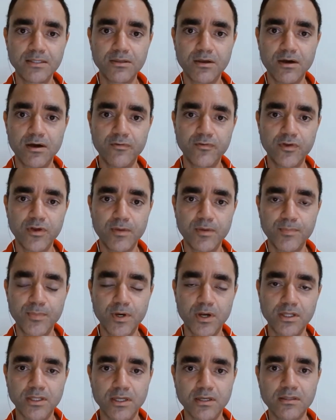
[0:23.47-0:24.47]
of your
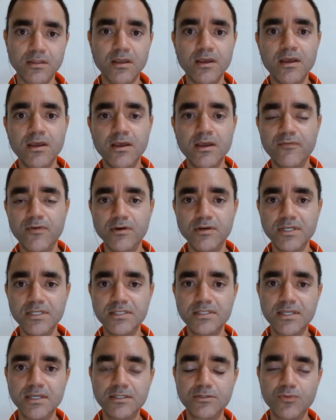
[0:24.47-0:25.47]
product. For
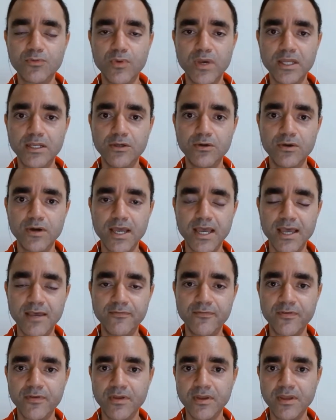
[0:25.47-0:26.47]
instance, when you have